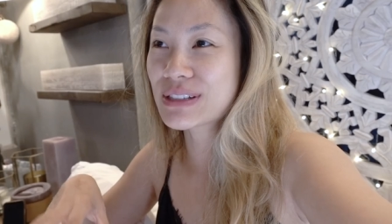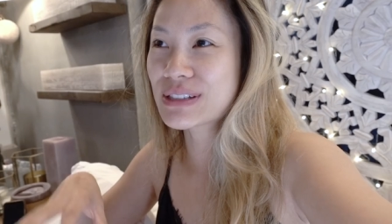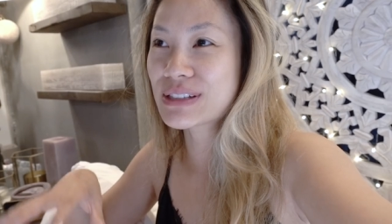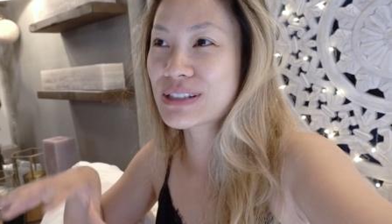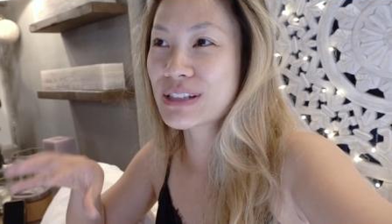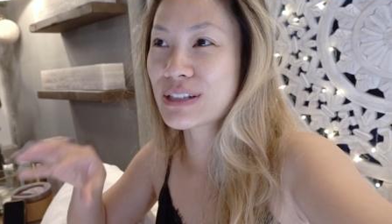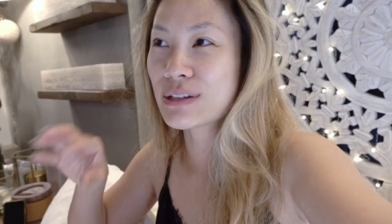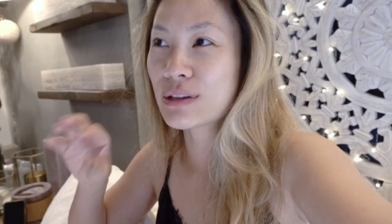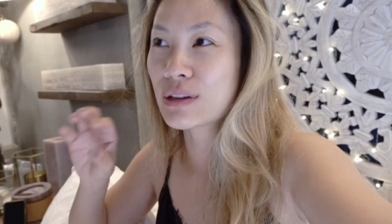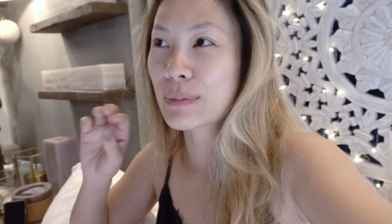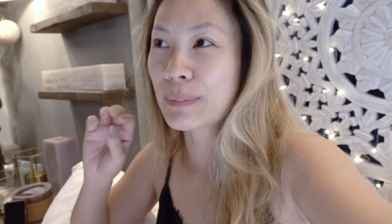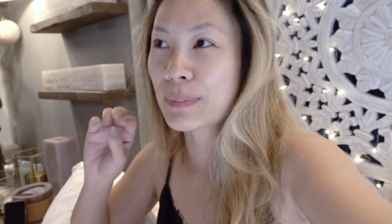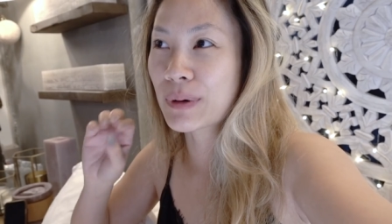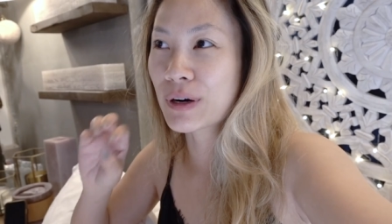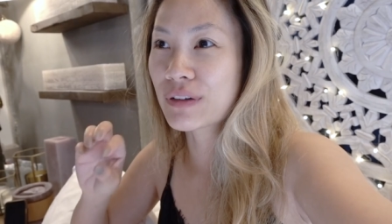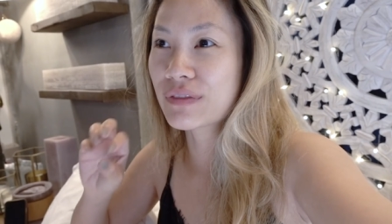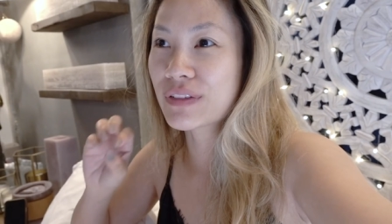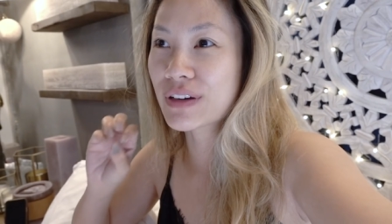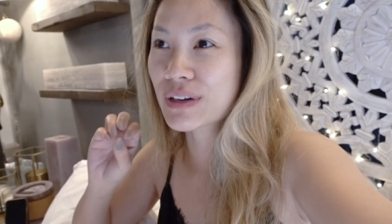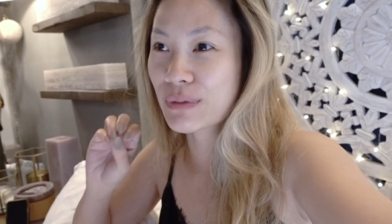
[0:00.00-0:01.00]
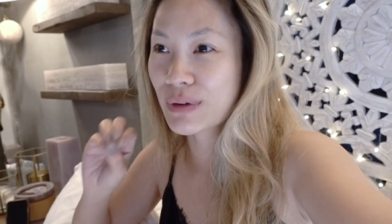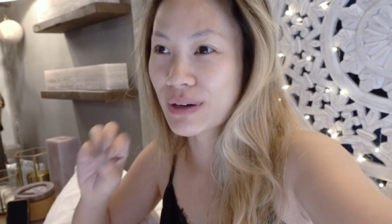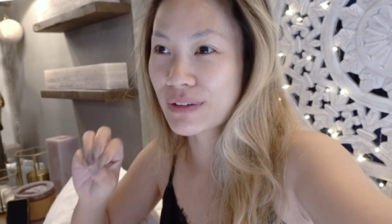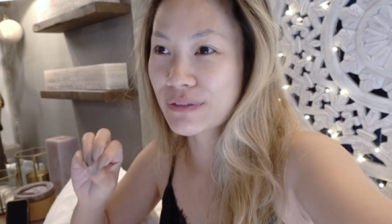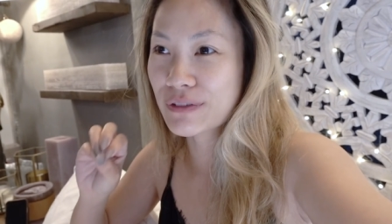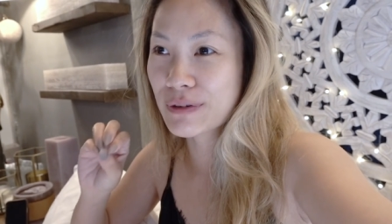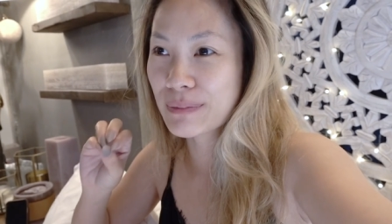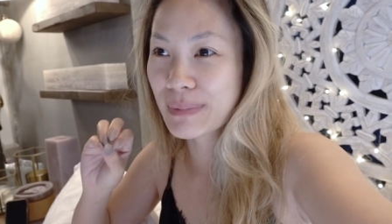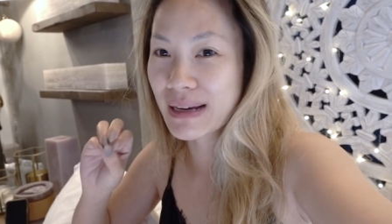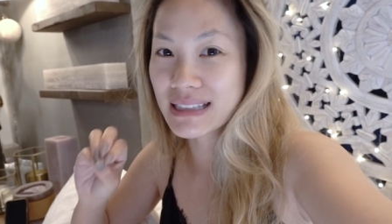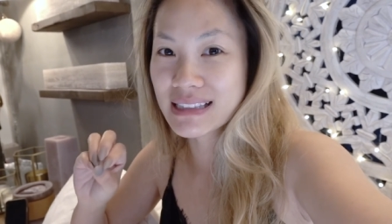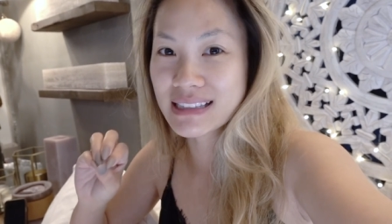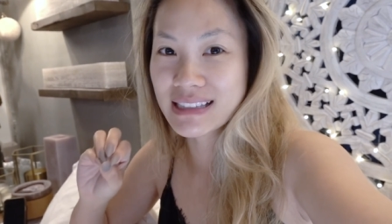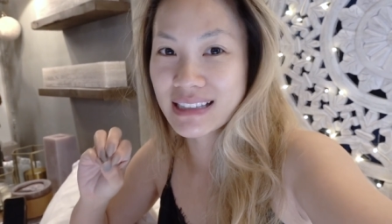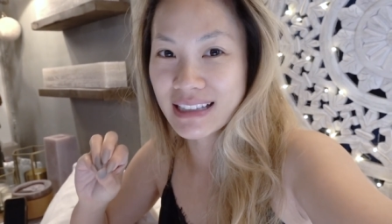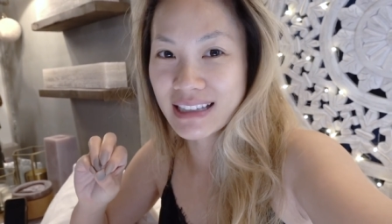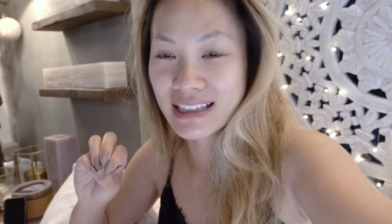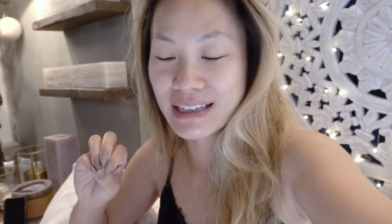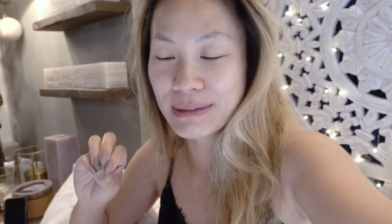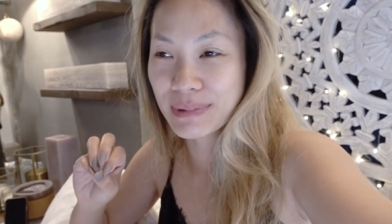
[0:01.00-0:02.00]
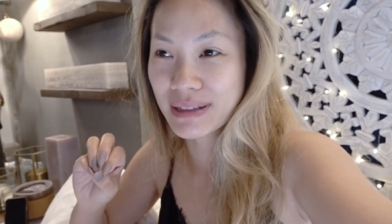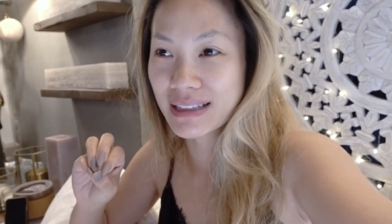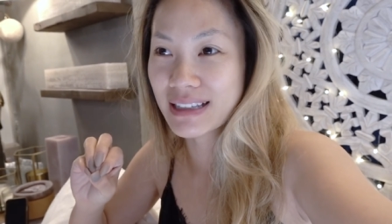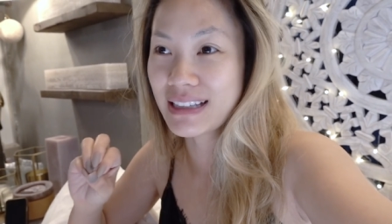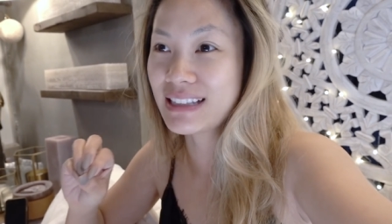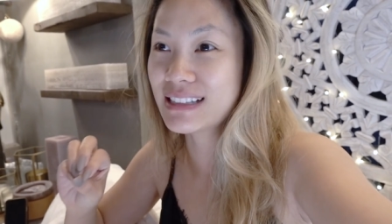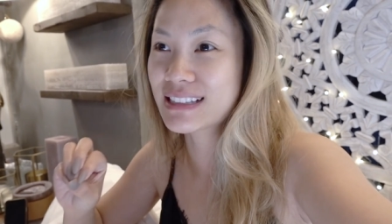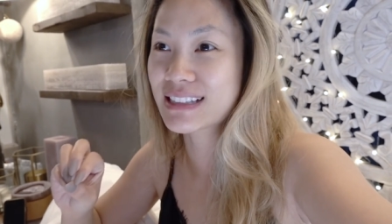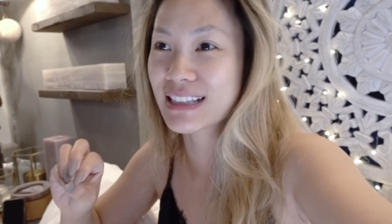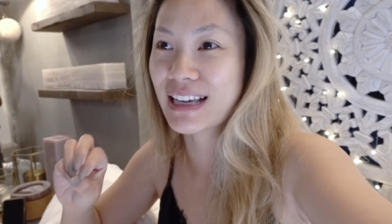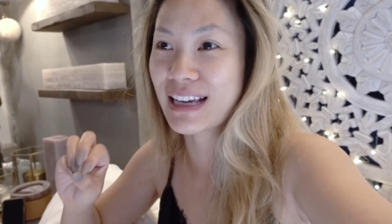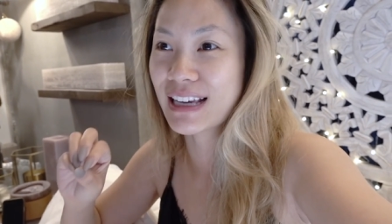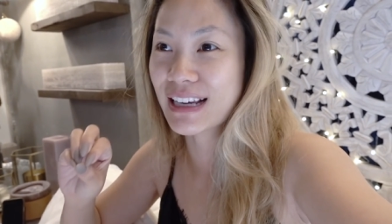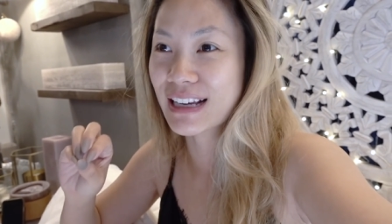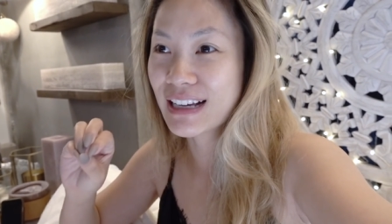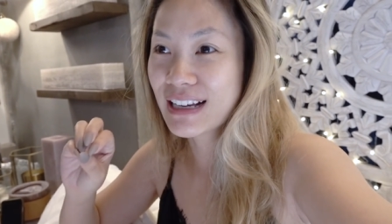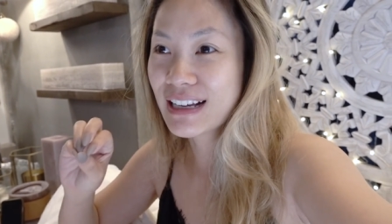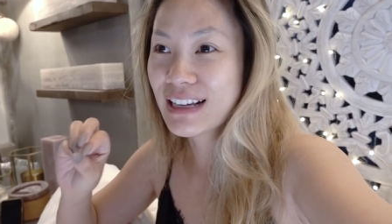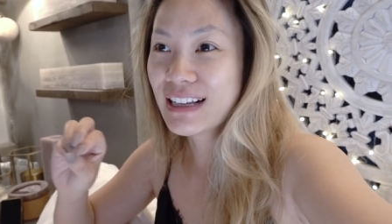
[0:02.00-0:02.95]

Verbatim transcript: to see the perfect one for my C D, but he's like,